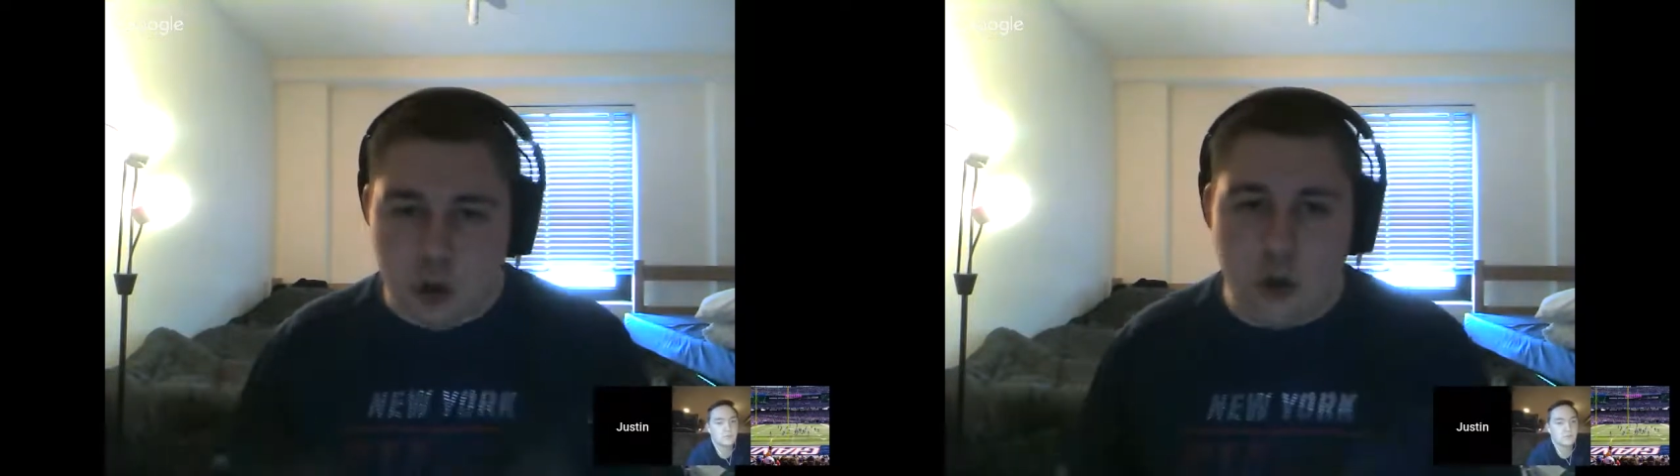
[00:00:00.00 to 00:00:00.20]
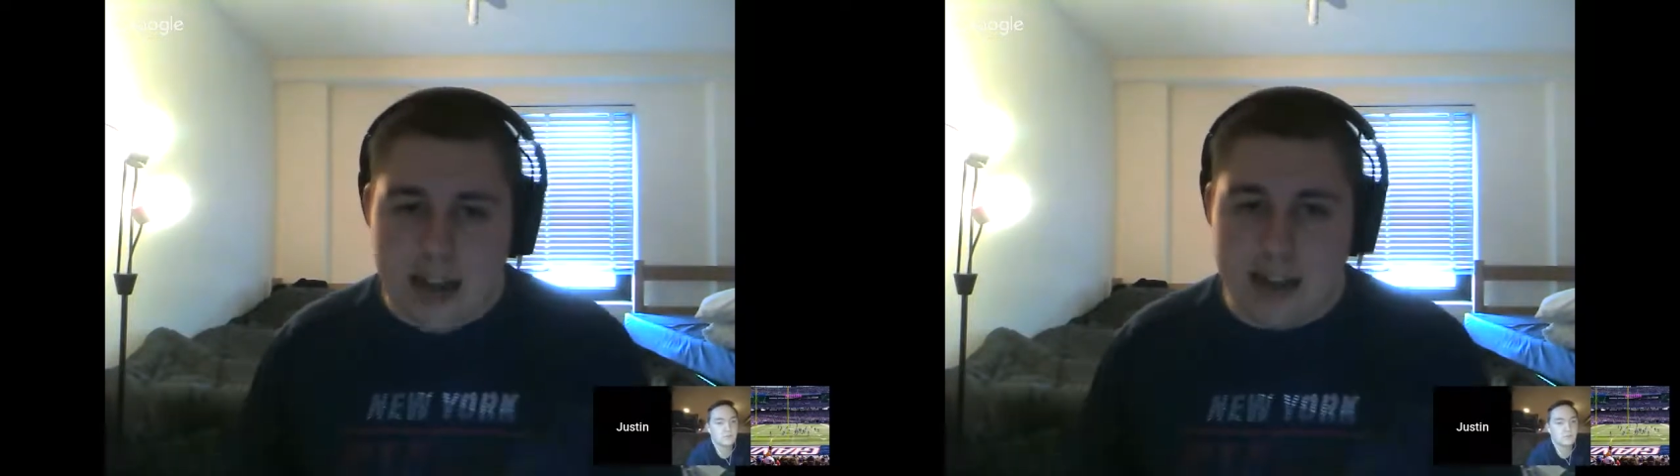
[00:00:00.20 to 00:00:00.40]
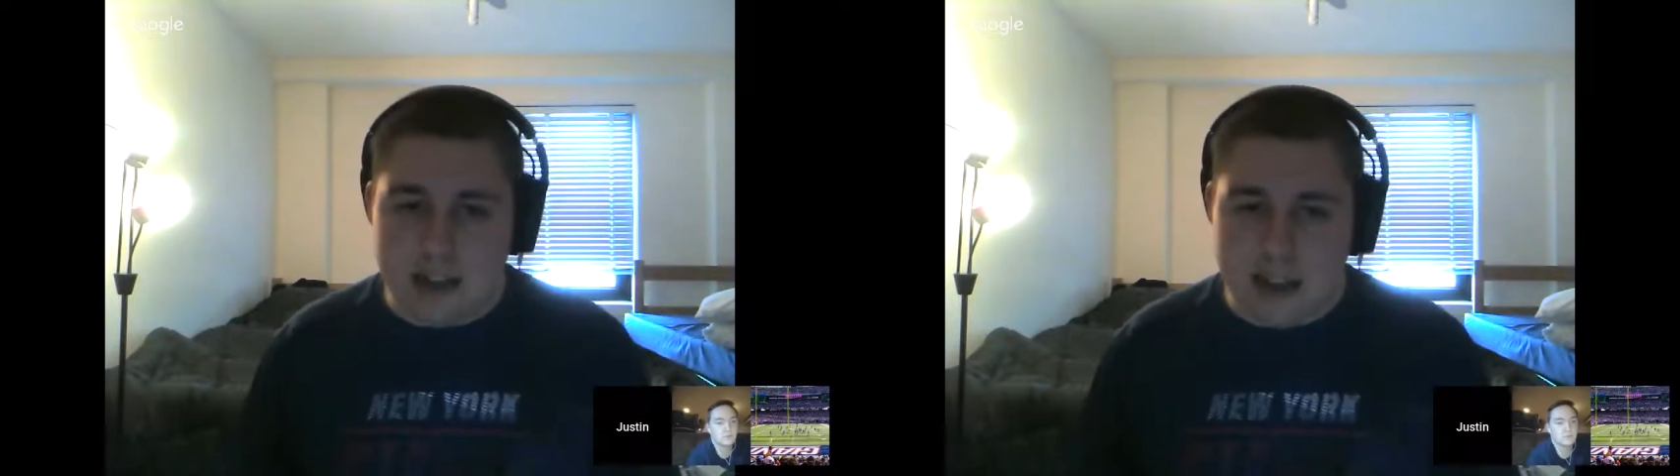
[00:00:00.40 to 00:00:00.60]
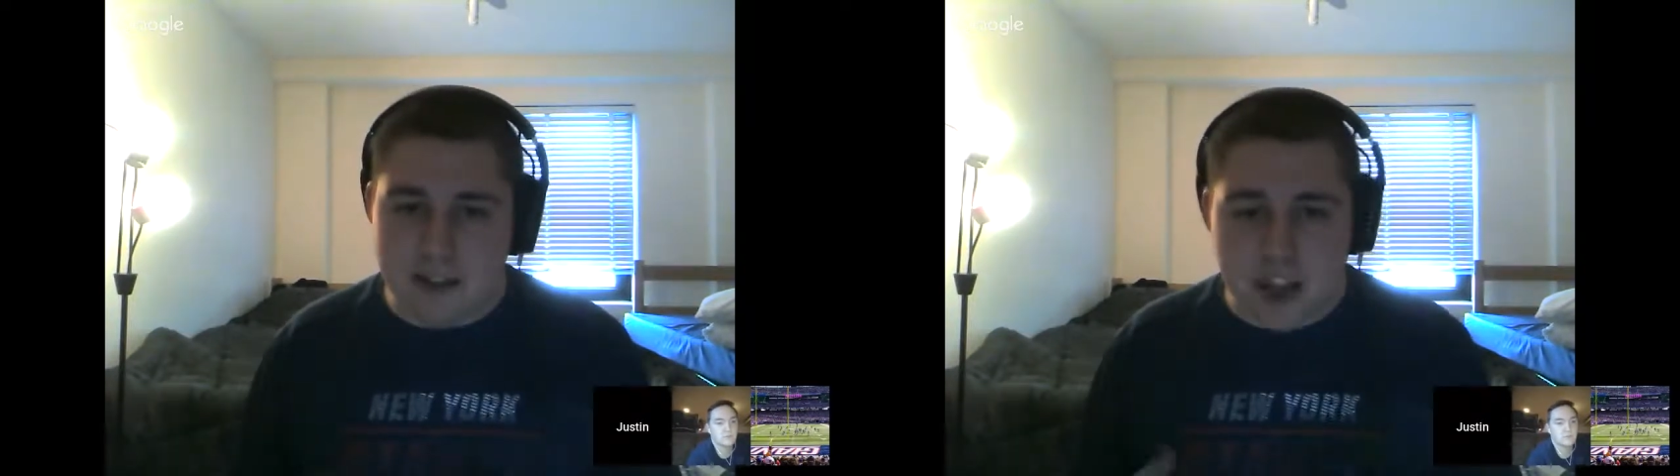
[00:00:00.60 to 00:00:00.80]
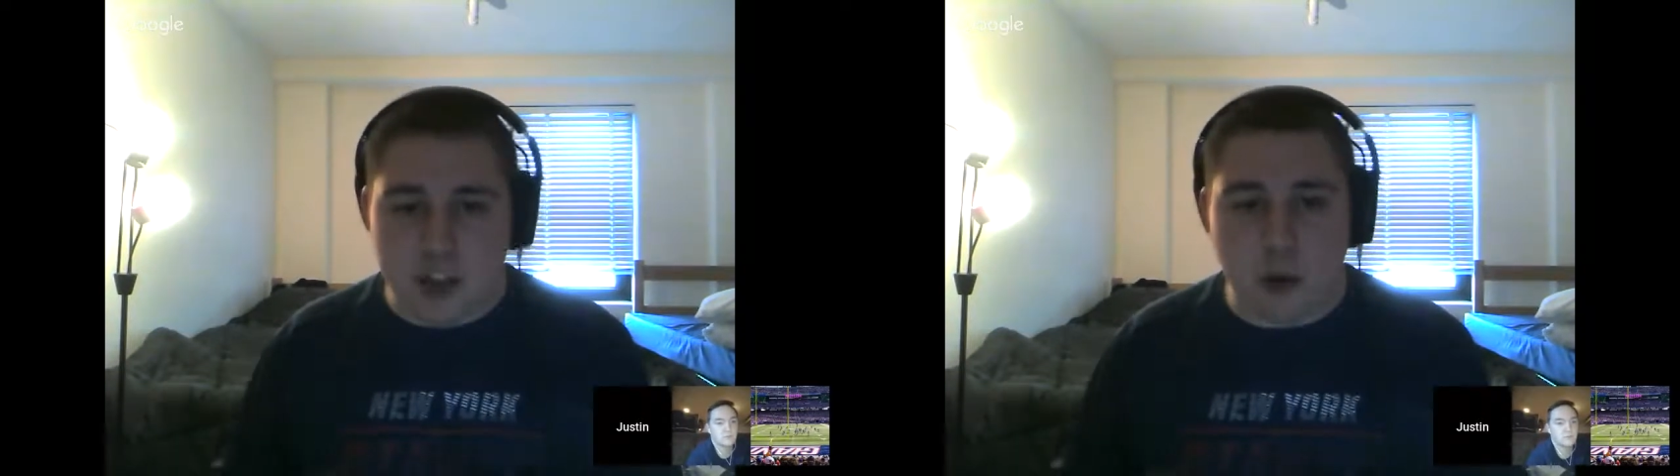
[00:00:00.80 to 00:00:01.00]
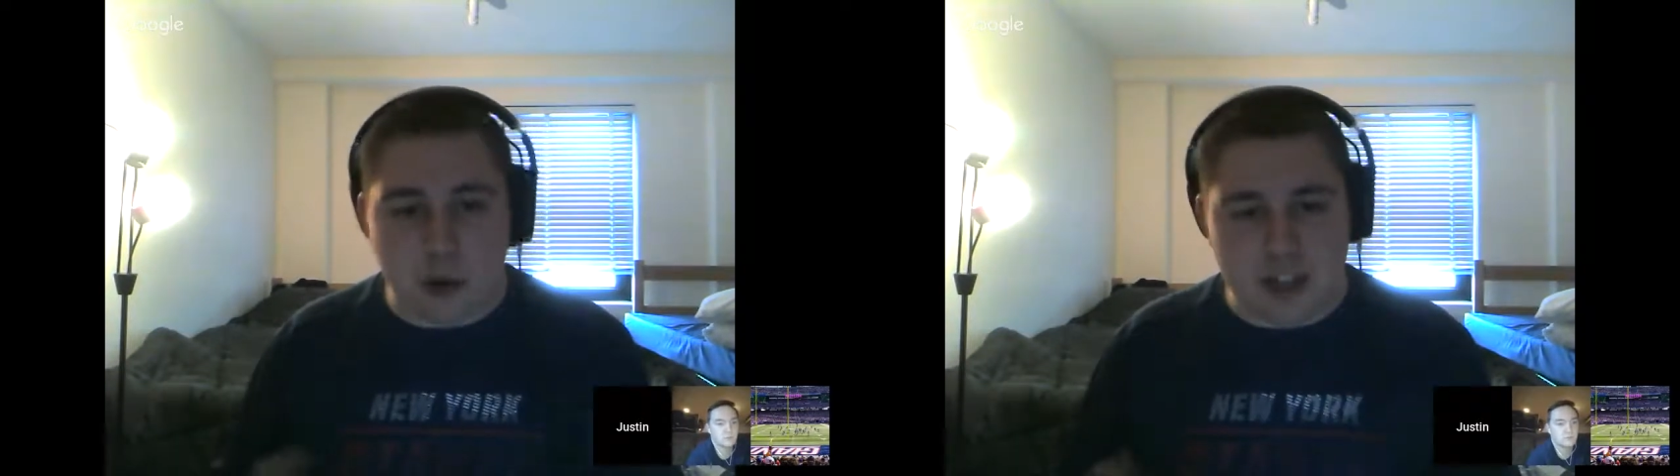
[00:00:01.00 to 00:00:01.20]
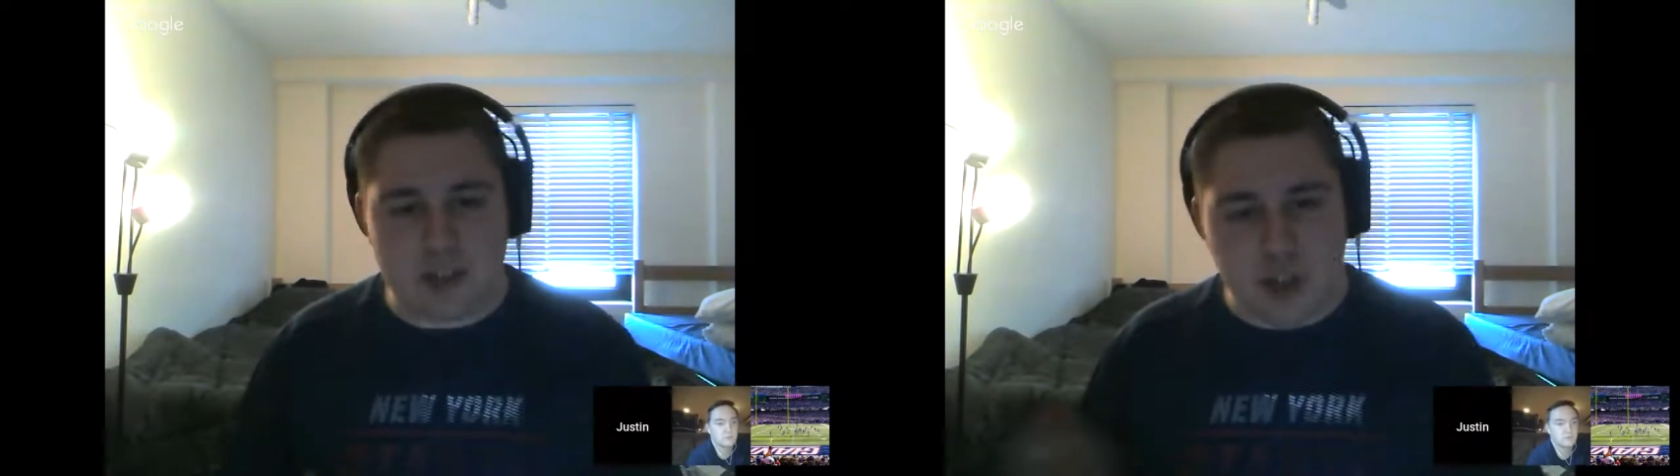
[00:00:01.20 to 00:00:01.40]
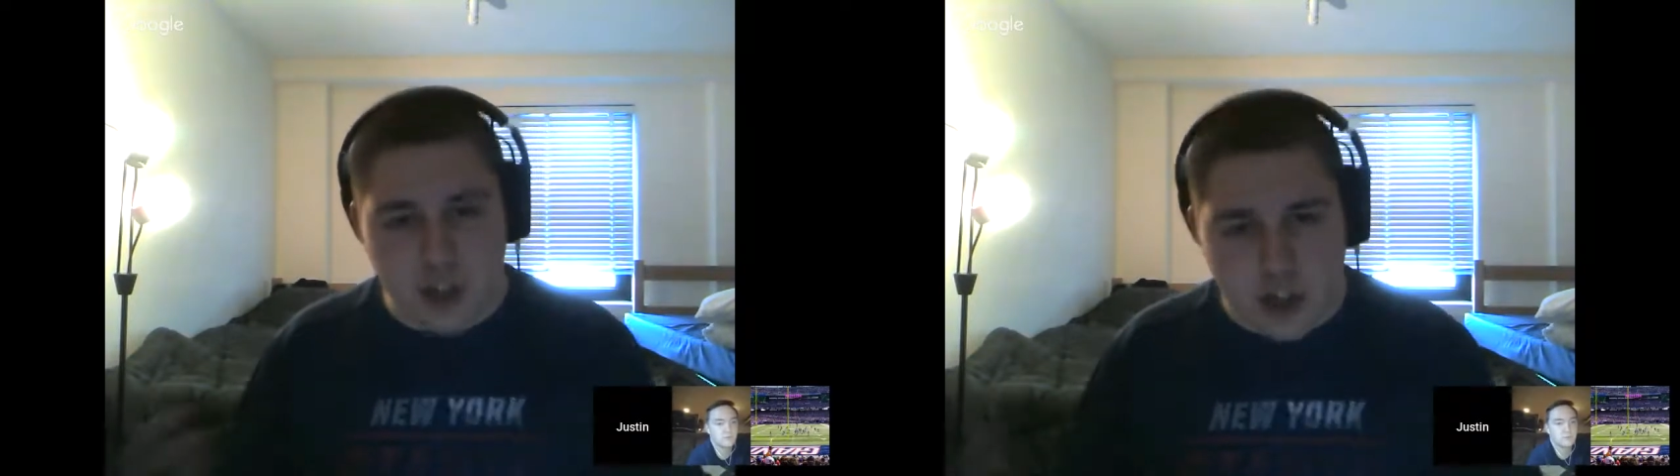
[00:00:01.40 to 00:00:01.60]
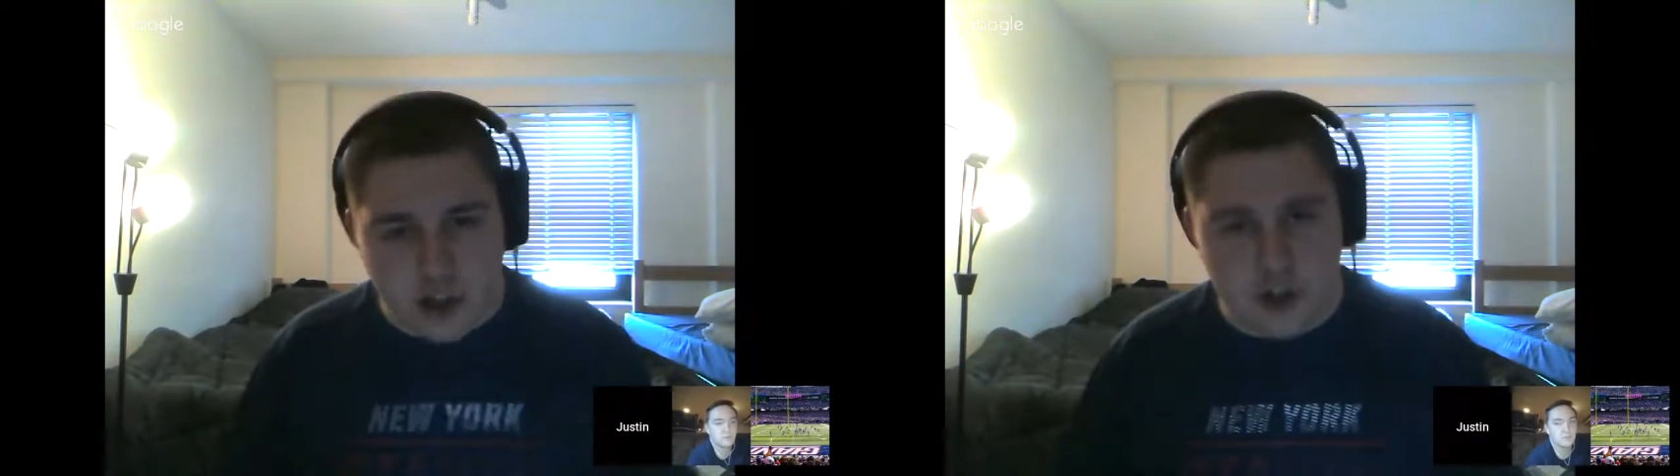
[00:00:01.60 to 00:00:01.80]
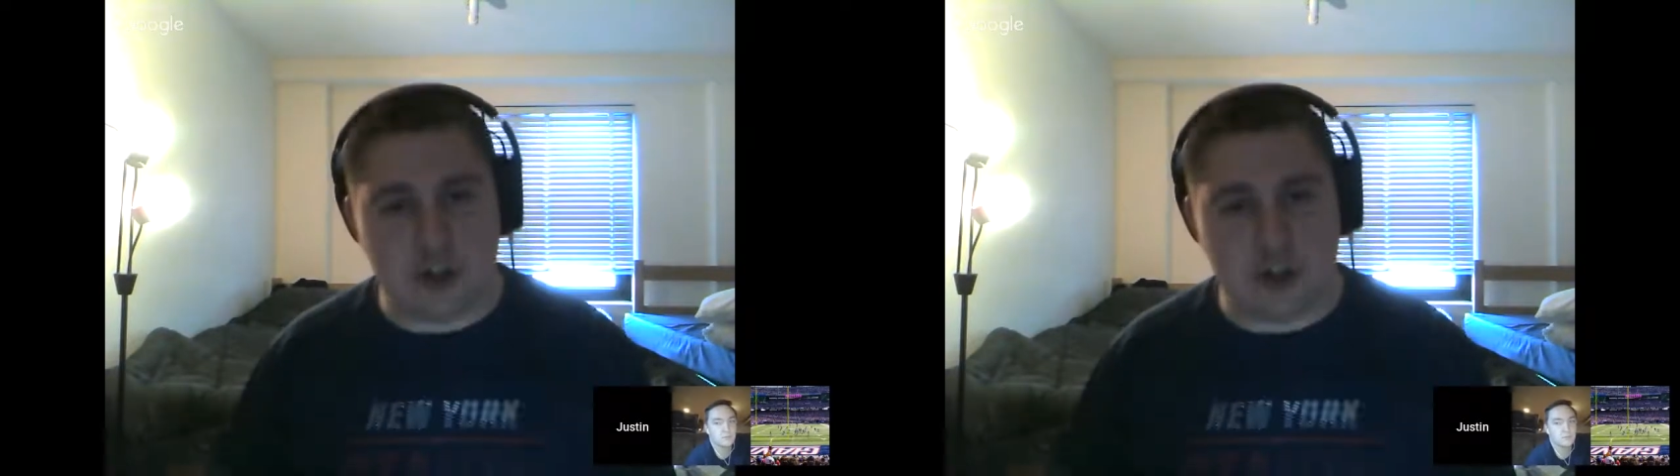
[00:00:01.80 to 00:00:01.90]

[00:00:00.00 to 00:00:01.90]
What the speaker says: look at if they don't necessarily